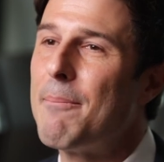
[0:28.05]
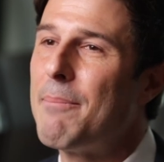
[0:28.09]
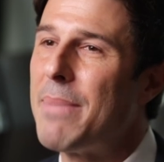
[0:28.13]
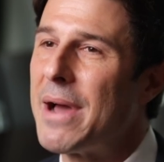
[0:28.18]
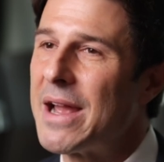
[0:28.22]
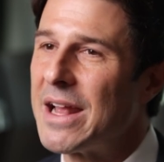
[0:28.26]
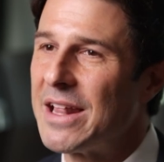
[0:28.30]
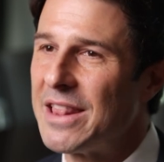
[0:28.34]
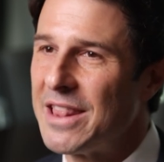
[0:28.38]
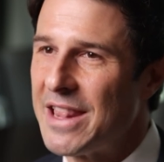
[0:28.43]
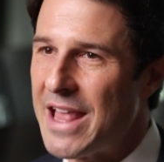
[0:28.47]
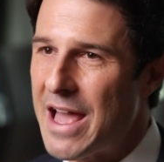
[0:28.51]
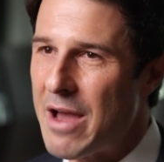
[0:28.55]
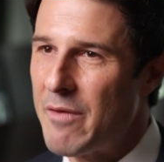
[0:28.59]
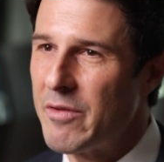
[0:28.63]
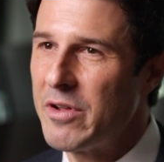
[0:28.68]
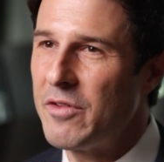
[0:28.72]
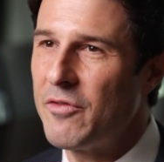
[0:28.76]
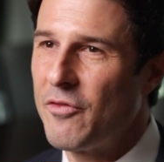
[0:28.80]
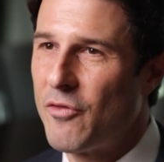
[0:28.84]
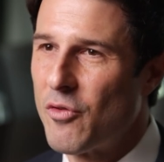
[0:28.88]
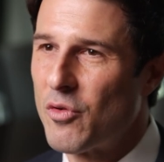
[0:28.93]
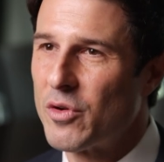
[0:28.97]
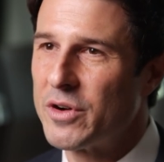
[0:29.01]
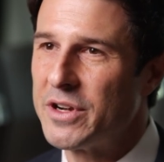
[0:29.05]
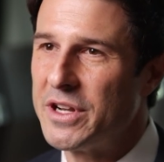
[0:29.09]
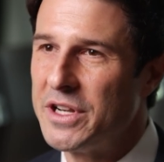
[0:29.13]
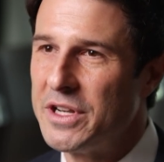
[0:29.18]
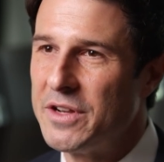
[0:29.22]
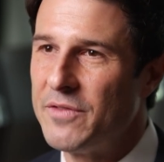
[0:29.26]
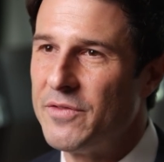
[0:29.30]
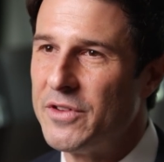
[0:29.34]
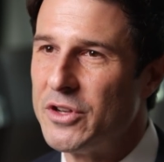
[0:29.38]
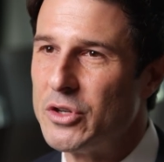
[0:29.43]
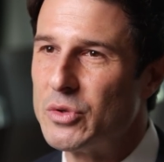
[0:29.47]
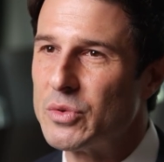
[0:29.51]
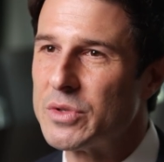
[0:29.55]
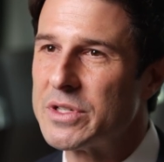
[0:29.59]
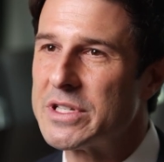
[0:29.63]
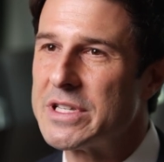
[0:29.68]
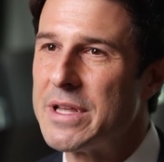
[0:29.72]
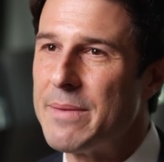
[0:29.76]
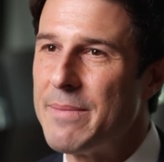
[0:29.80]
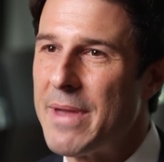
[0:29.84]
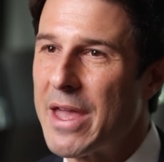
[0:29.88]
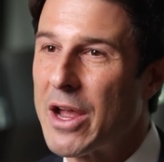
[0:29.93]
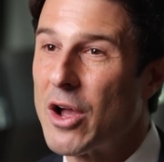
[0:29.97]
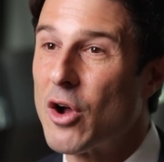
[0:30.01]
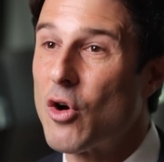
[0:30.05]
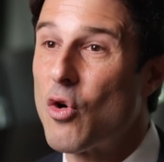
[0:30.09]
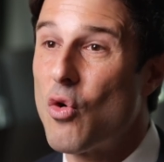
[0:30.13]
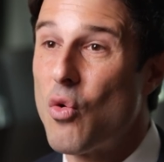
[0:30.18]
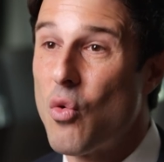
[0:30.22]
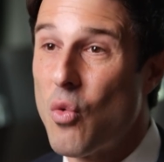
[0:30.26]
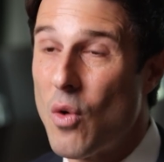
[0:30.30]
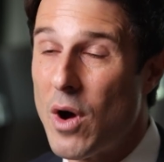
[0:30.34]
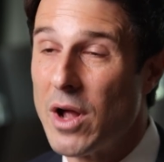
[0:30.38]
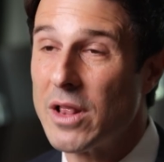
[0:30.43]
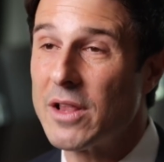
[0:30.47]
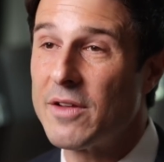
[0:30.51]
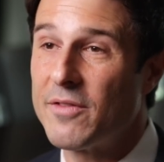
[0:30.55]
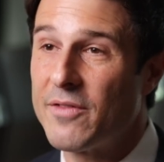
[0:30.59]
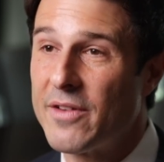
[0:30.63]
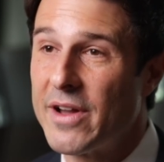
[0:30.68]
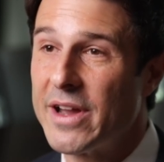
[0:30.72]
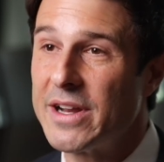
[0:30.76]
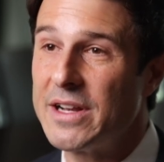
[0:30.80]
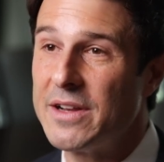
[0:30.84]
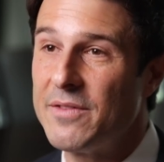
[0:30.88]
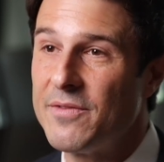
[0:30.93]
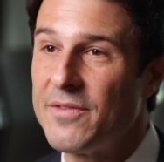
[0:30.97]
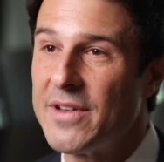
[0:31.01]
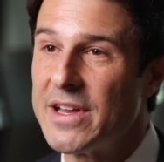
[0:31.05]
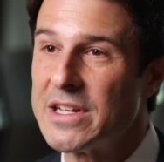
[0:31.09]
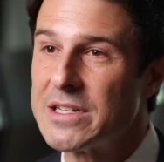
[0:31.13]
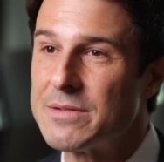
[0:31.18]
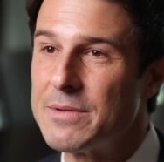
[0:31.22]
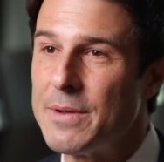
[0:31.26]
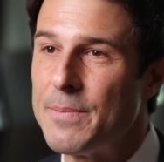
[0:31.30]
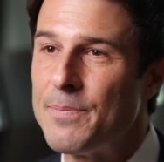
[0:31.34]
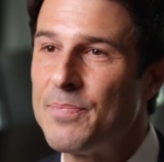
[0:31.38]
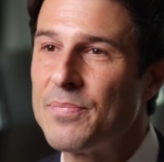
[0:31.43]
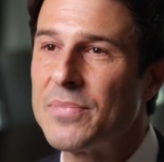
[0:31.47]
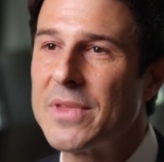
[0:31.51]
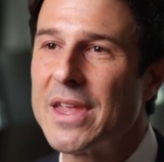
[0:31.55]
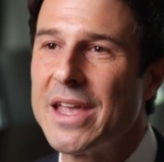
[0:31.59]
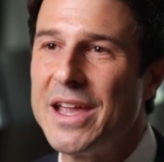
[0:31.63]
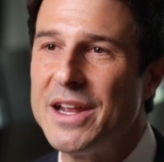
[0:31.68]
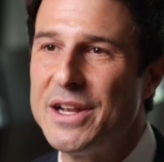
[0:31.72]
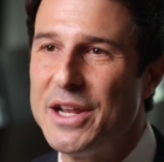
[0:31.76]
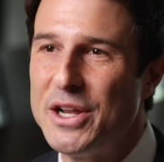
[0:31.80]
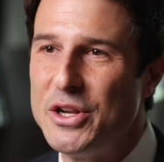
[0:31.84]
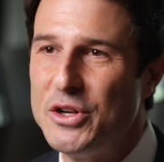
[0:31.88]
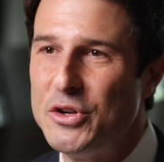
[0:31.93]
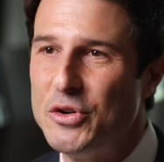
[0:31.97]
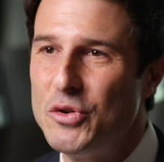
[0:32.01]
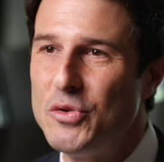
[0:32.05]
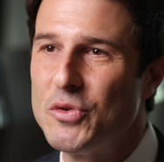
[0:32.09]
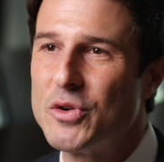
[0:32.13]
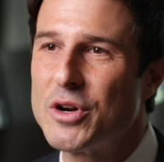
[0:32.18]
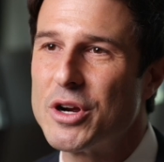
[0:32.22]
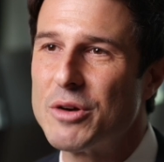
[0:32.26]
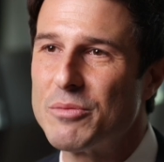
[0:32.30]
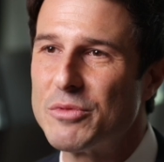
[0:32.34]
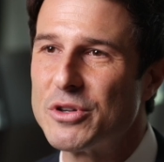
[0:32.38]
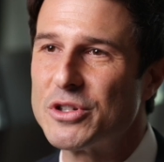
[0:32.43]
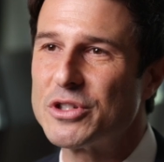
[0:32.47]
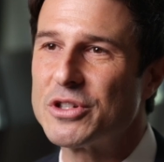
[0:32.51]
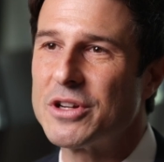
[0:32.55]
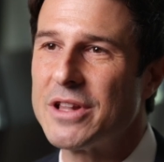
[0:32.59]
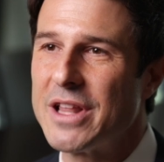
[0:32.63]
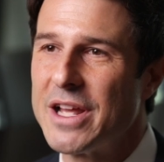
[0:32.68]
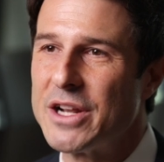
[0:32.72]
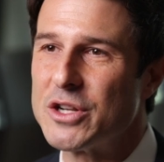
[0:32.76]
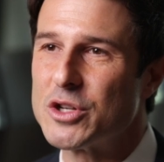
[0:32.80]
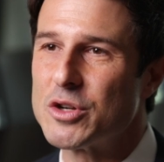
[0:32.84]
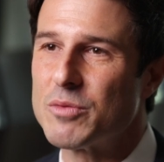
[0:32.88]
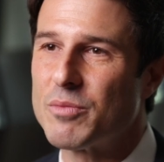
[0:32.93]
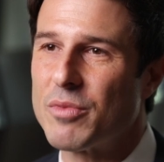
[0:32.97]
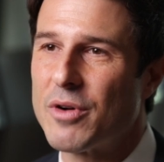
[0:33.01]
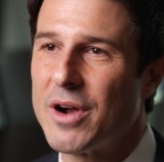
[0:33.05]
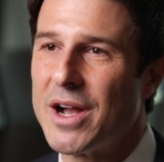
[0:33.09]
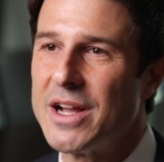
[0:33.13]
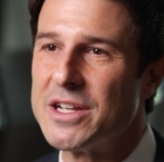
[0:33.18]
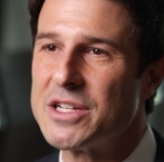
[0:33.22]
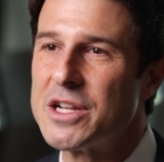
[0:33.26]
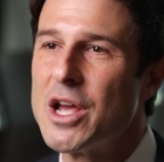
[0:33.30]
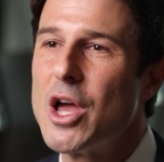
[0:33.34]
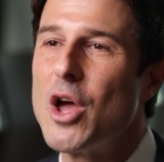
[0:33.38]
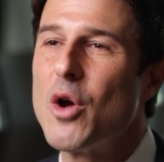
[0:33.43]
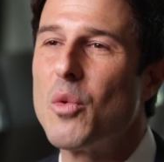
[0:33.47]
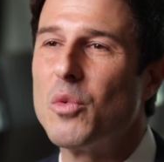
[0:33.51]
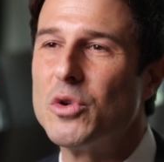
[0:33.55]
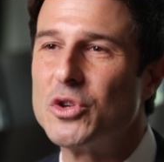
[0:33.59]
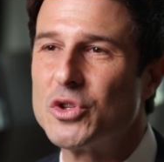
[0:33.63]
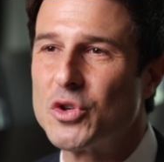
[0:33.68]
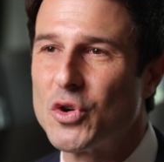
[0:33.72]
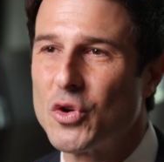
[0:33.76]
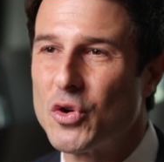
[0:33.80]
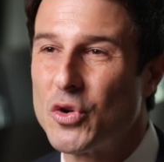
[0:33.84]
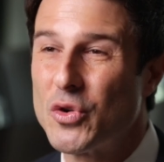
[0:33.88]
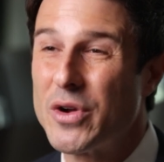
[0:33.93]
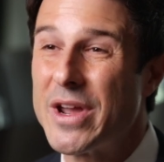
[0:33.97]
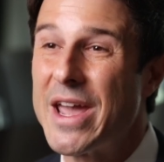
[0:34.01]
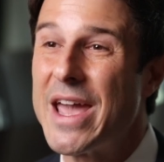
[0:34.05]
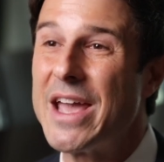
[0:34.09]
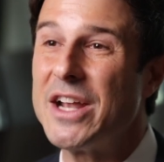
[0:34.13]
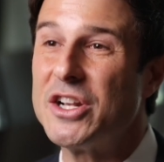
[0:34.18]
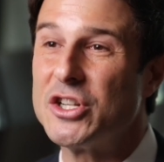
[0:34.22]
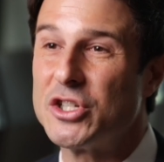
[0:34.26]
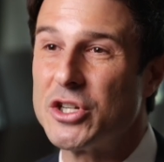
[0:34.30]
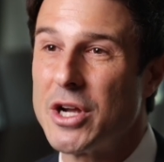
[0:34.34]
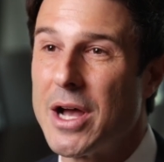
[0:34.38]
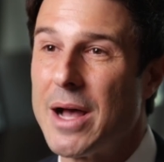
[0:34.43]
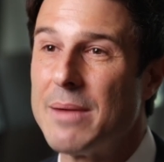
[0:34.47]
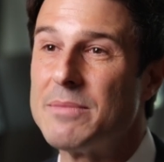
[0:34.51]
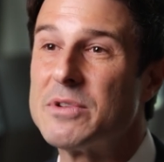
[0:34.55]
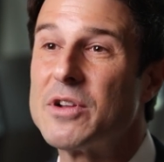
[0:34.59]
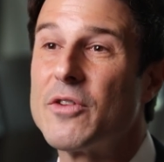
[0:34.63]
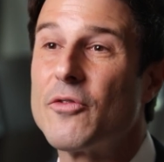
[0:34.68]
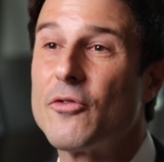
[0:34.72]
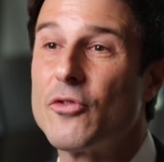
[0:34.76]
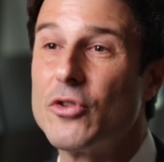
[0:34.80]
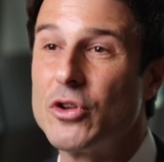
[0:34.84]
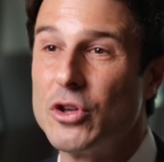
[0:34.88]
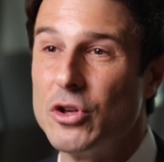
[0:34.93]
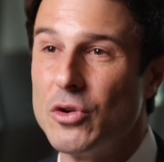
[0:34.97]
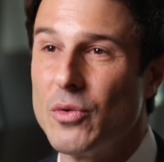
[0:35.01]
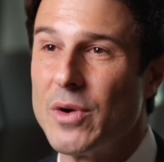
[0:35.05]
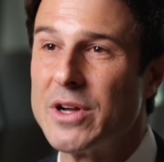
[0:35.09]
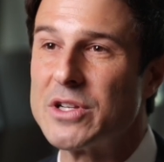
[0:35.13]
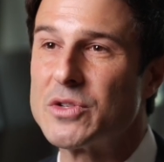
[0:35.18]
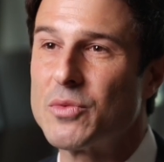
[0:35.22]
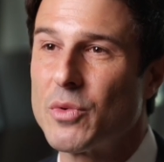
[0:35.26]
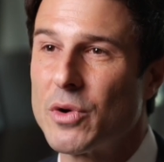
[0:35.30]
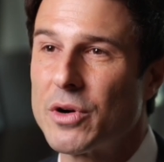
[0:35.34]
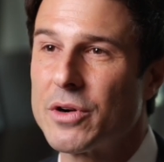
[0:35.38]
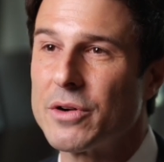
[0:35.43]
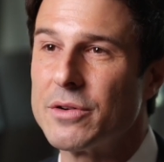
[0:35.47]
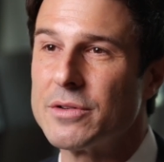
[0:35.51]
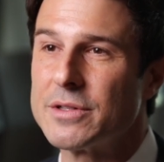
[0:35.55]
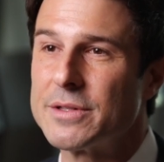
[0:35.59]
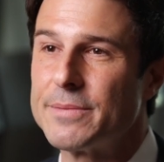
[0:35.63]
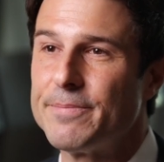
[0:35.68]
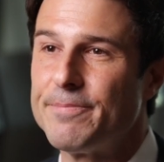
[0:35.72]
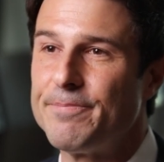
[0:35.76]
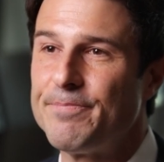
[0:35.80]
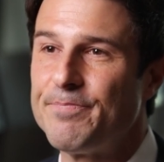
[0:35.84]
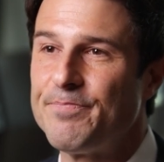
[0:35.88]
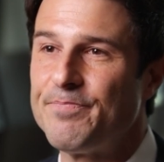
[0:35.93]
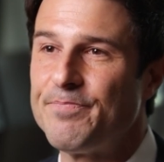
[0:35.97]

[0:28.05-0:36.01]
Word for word: by allowing foreign individuals to make a qualifying investment in a new commercial enterprise which will create jobs for U.S. workers.